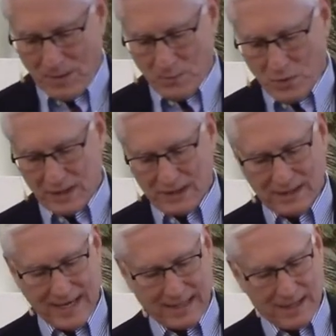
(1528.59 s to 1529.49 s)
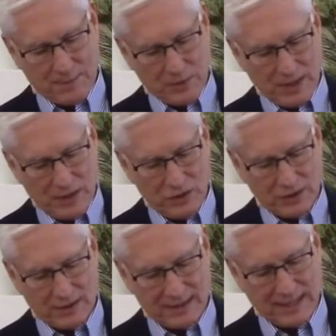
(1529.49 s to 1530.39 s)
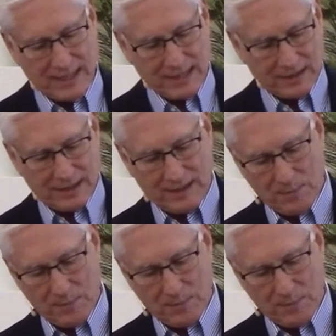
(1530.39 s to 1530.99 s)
Moralists lack comprehension. Secondly,